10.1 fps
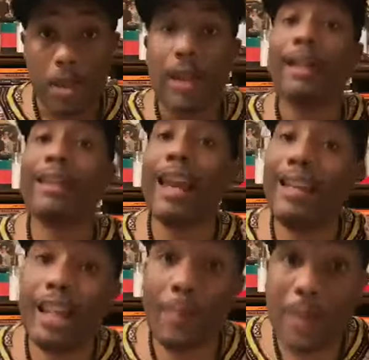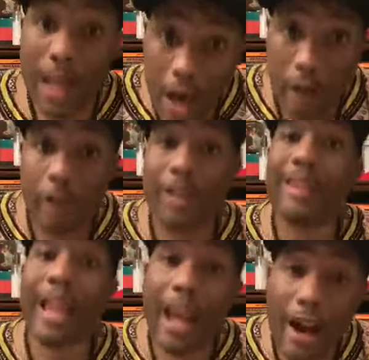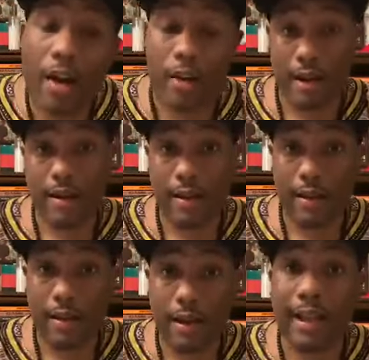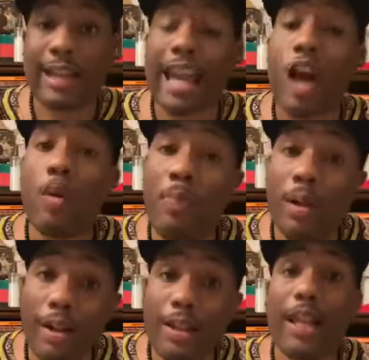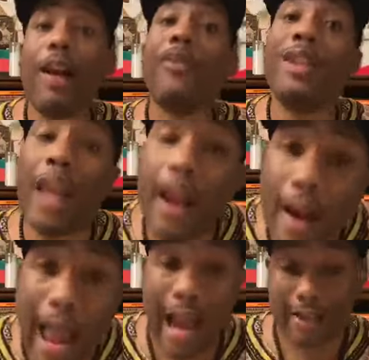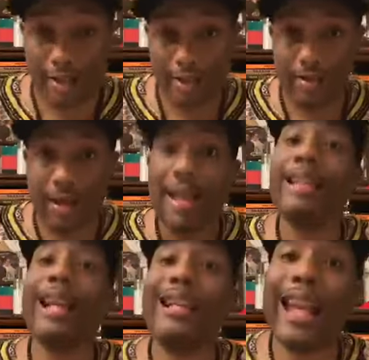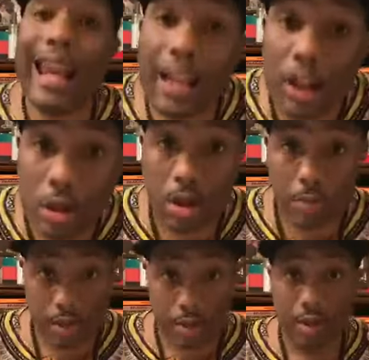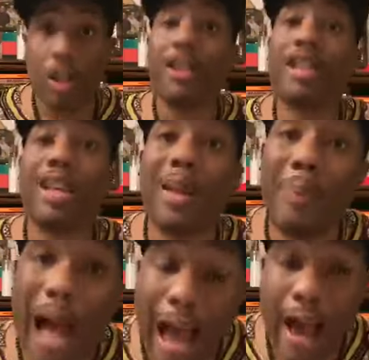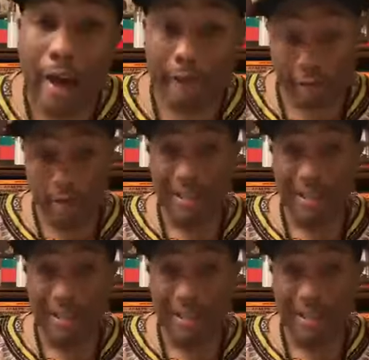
They need to be held for their accountability of their actions that they contributed to the Biafran